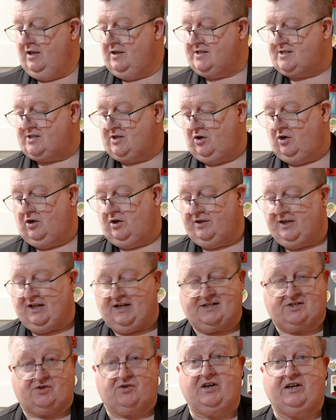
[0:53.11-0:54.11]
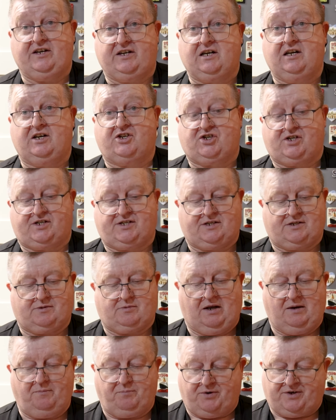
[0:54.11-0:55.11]
So that's really delicious as
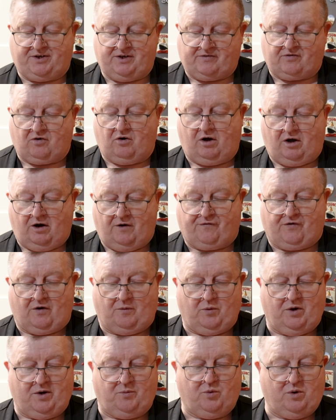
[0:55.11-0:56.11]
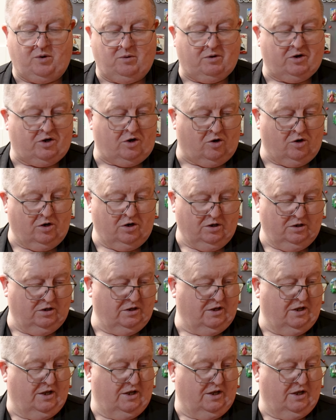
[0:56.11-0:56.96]
well. But these are all from when we were young.